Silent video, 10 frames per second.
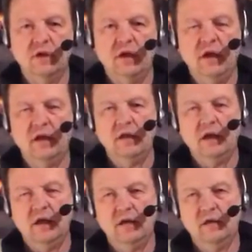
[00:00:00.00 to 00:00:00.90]
and
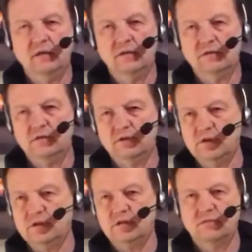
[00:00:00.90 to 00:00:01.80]
then
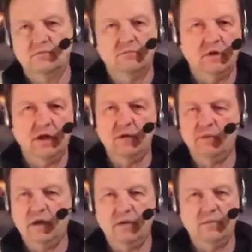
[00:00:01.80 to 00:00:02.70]
just many
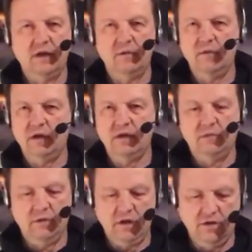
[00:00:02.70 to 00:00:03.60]

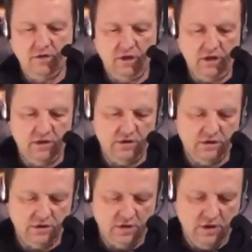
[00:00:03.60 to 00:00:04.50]

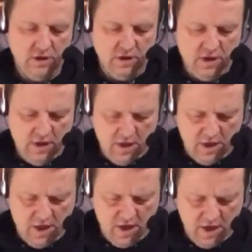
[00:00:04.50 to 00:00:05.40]
things.
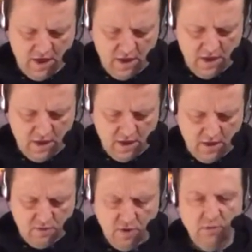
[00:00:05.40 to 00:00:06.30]
And
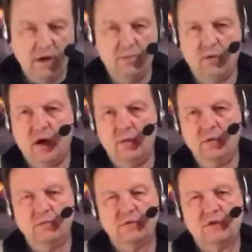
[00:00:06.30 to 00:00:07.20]
one of my
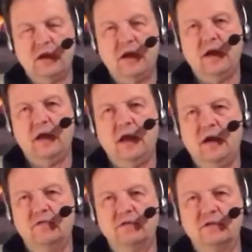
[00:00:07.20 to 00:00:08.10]
problems I
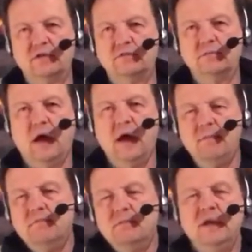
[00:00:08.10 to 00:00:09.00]
have is
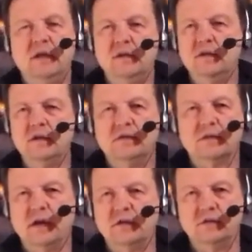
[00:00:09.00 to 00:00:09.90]
I'm
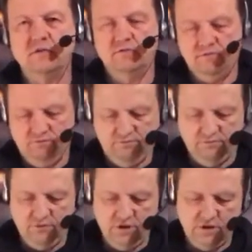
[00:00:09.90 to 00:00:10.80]
indecisive.
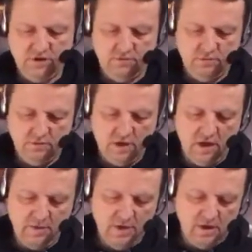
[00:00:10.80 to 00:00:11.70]
Just
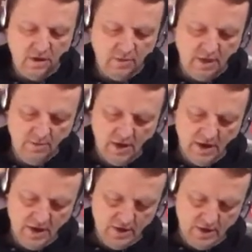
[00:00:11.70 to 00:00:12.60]
can't make up my
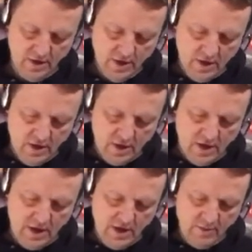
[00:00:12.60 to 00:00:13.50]
mind. I
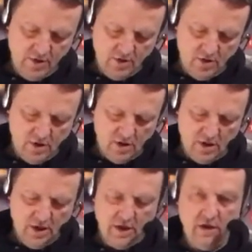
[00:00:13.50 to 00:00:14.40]
hem and
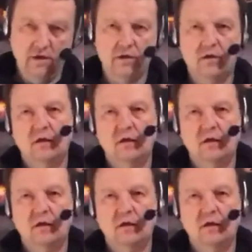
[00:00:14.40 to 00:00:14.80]
haw, and